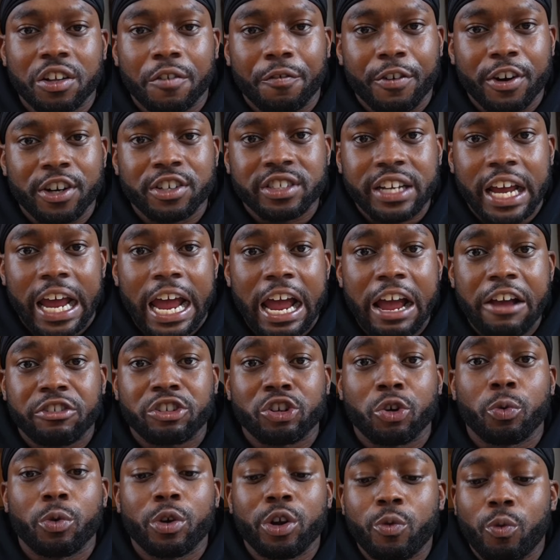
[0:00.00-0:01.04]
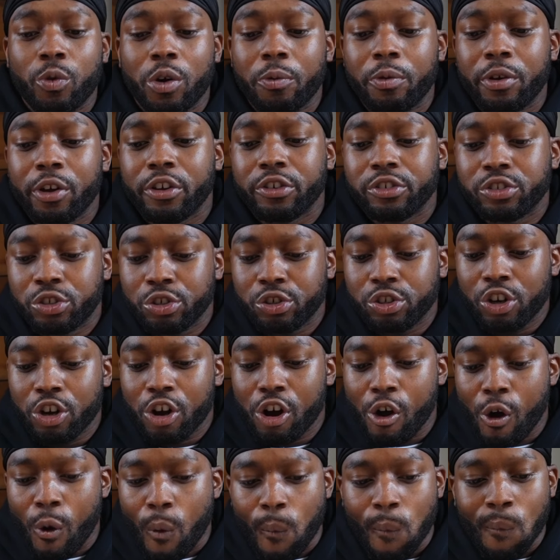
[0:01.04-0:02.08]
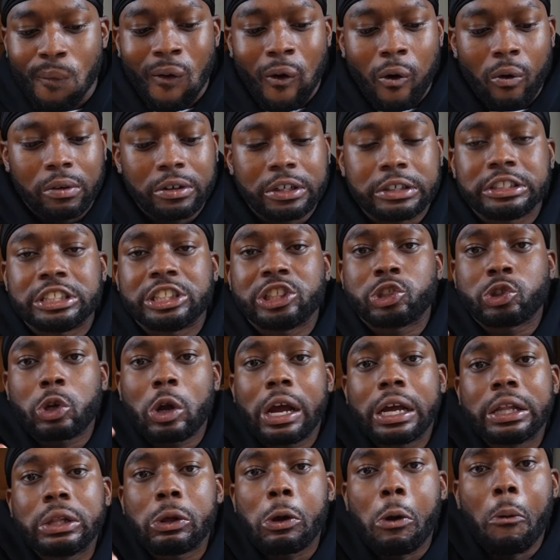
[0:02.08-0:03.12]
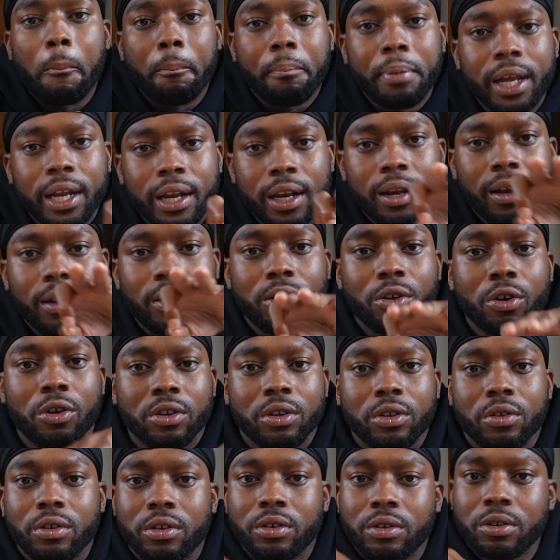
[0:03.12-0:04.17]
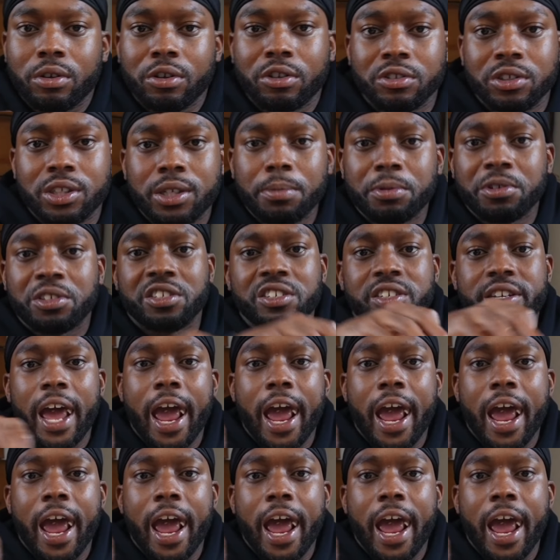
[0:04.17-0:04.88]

the first half. So we, what we're gonna do, y'all, we're gonna just try a little bitty, little, little, little dibbles and